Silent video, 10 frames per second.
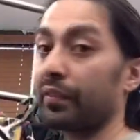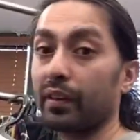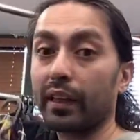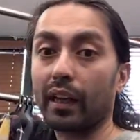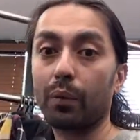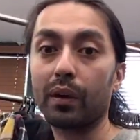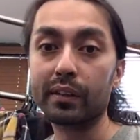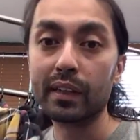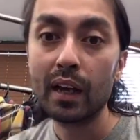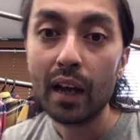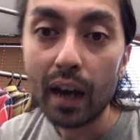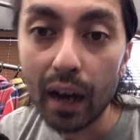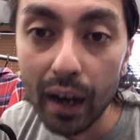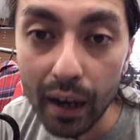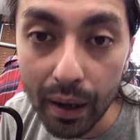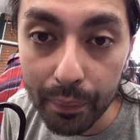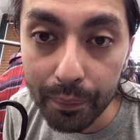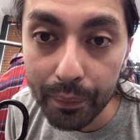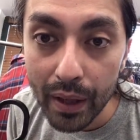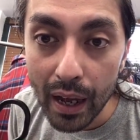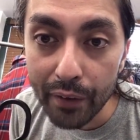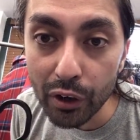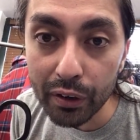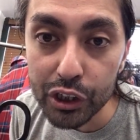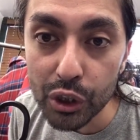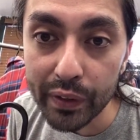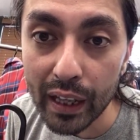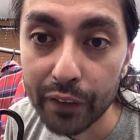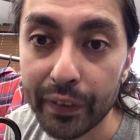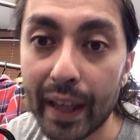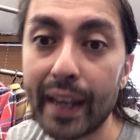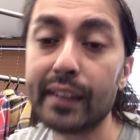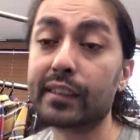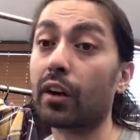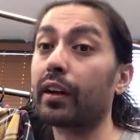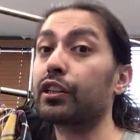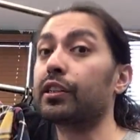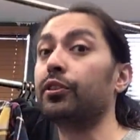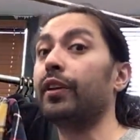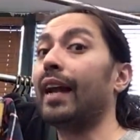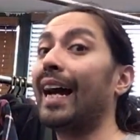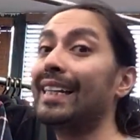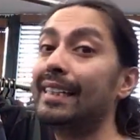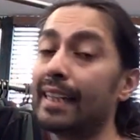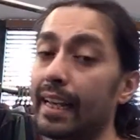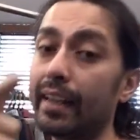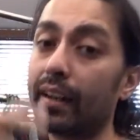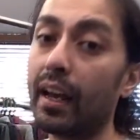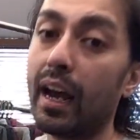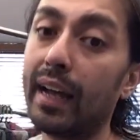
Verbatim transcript: feel like I was. Um, have you already showed the elephant eight? Sorry, I just tuned in. I did.